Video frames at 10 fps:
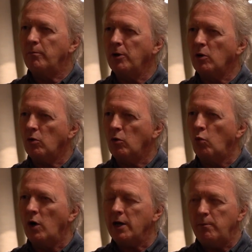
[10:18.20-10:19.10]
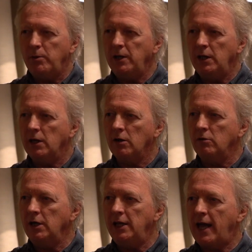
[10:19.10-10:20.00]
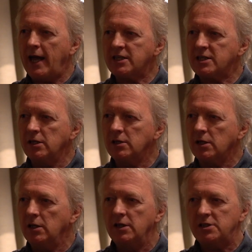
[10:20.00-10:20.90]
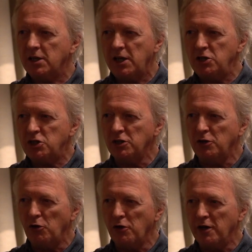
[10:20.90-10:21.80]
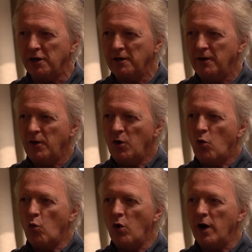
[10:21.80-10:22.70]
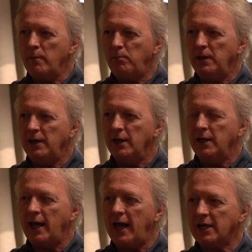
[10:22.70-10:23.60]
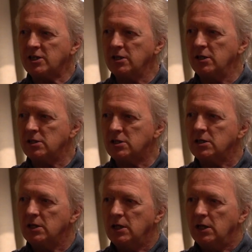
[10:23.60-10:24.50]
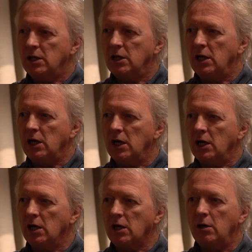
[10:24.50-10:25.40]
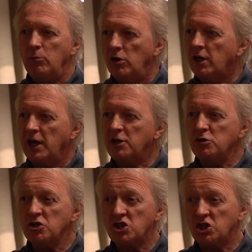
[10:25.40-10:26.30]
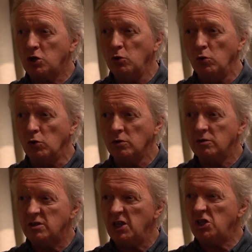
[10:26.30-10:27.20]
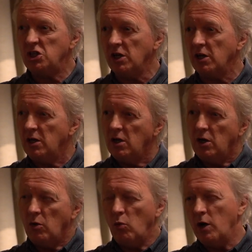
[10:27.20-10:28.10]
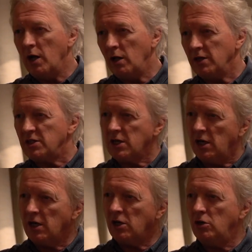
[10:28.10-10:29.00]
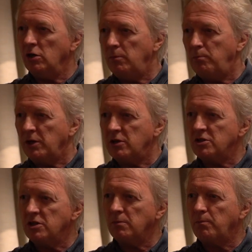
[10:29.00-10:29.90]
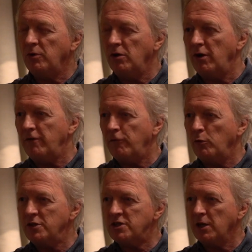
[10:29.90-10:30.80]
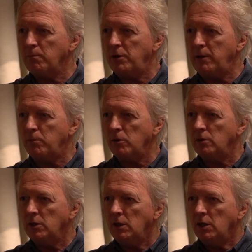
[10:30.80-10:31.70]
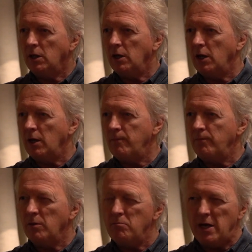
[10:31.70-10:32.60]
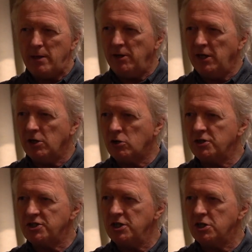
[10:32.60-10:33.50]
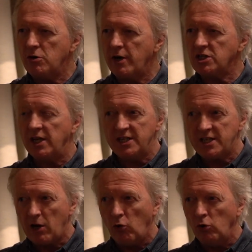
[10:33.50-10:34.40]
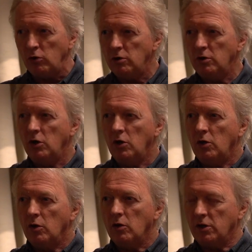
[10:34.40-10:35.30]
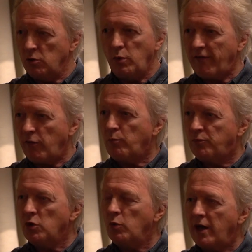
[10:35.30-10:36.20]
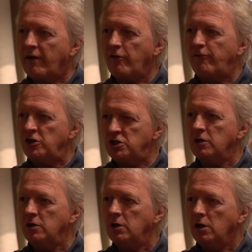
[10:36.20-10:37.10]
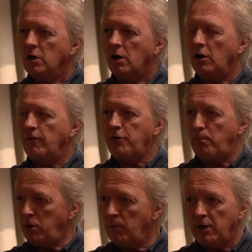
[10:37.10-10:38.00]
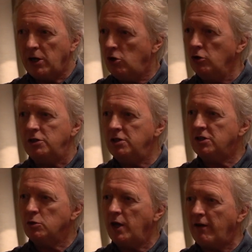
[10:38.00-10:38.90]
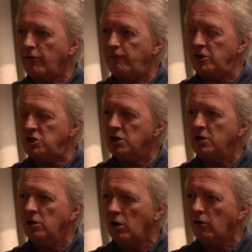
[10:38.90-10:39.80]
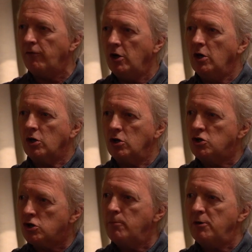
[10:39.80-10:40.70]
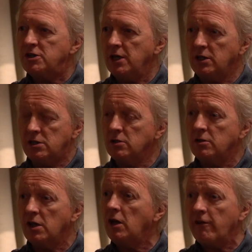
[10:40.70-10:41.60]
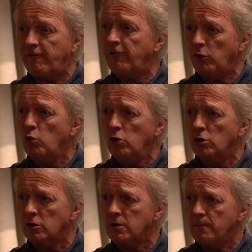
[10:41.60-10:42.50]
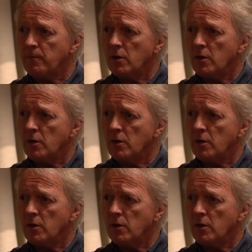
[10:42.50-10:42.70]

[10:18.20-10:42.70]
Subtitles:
But why be a really excellent litigation lawyer? Why be an excellent communicator in school, teacher? Well, it's kind of good because you're influencing people, maybe in a Christian direction. Is that all? Do we have a vision of the public good? Do we have a vision of contributing to the life of the world